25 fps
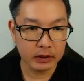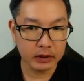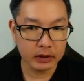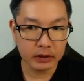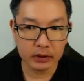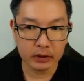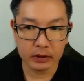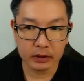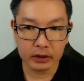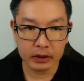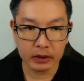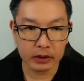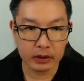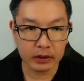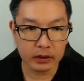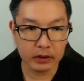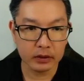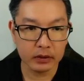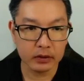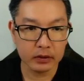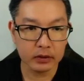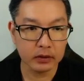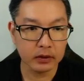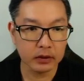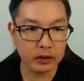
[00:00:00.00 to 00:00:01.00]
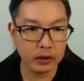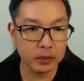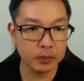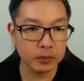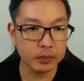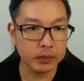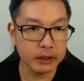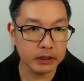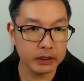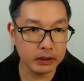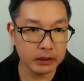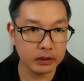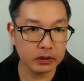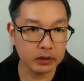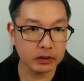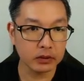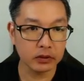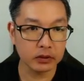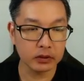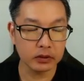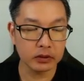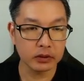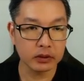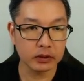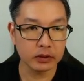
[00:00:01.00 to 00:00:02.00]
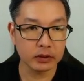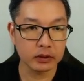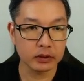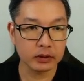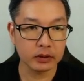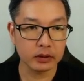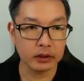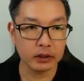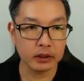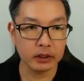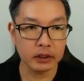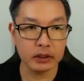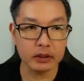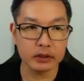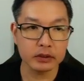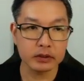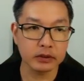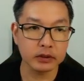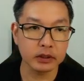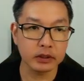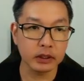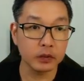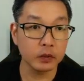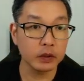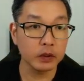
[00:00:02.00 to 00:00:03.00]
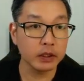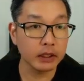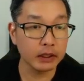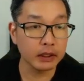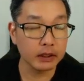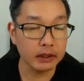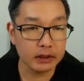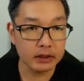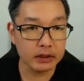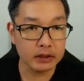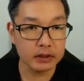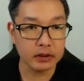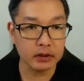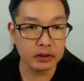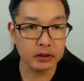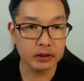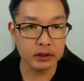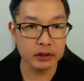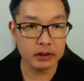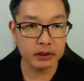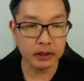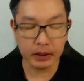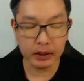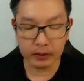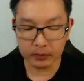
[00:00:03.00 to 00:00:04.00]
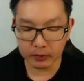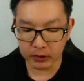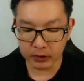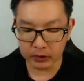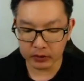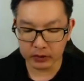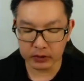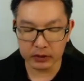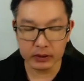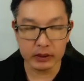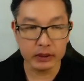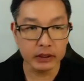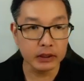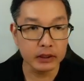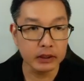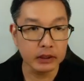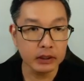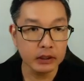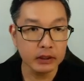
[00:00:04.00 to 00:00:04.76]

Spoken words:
Click on Copy the code. Okay, so that we can install the tag manually.